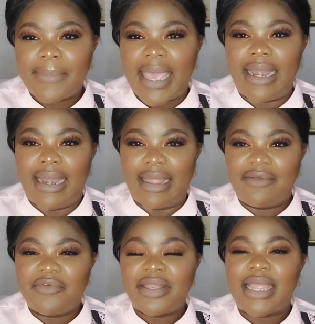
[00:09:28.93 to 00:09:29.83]
I
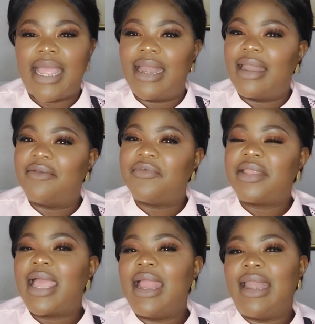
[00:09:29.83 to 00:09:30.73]
love it. I love
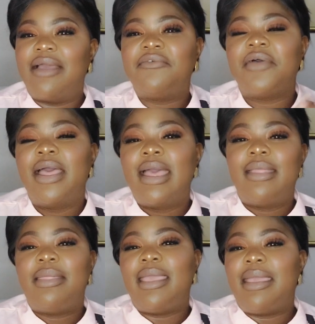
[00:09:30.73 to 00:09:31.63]
it. I love
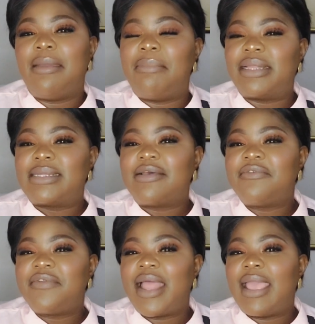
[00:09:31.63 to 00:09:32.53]
the
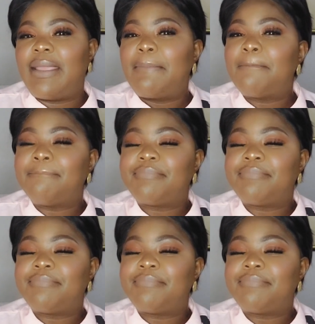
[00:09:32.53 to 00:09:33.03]
butterfly,